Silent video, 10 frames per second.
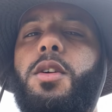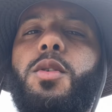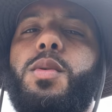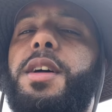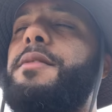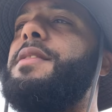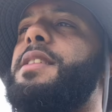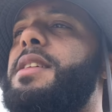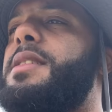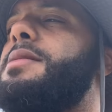Whatever
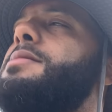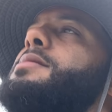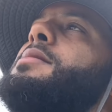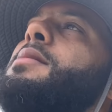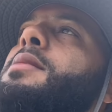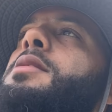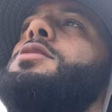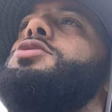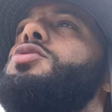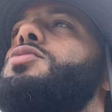it is,
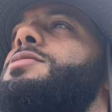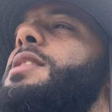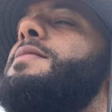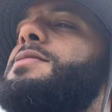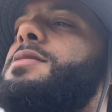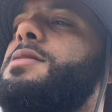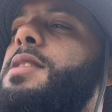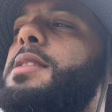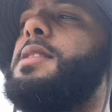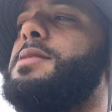Shakur Stevenson should
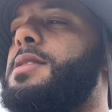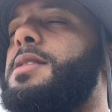take that shit,